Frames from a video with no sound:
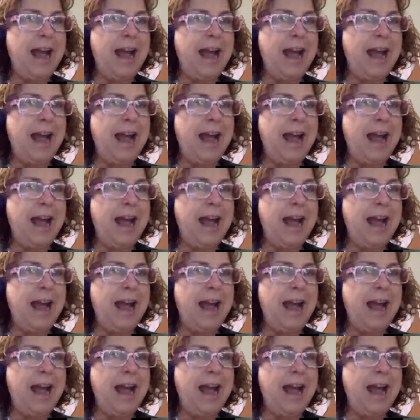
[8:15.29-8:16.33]

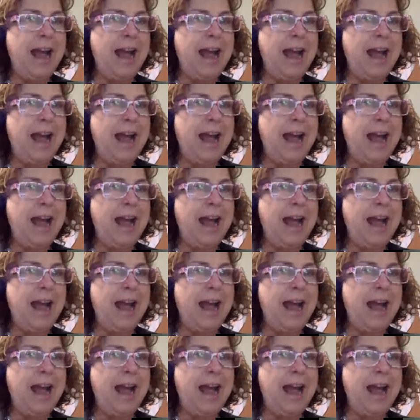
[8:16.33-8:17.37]
And I
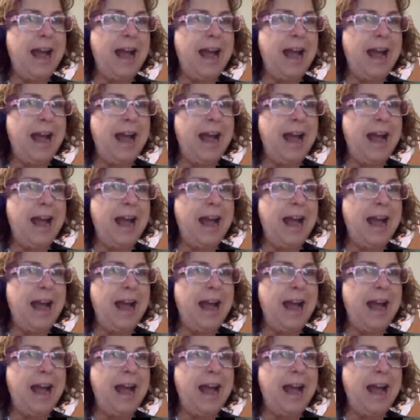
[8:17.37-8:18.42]
know and
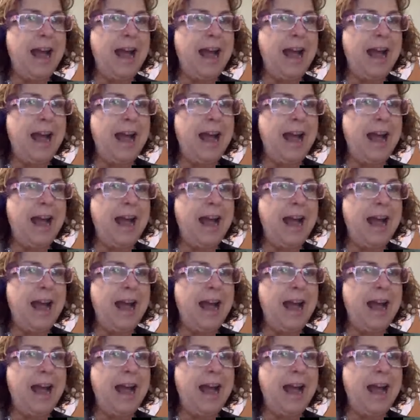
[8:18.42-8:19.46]
admire